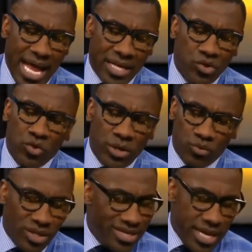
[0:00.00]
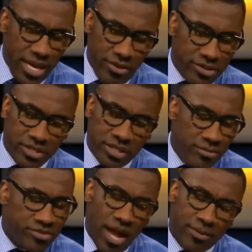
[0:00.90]
do, Aaron,
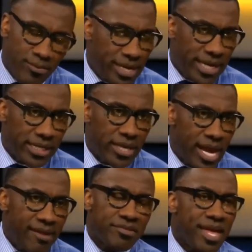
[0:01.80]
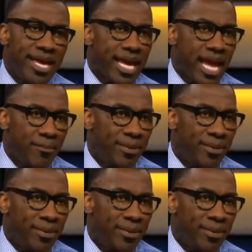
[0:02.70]
stop complaining. Everything can't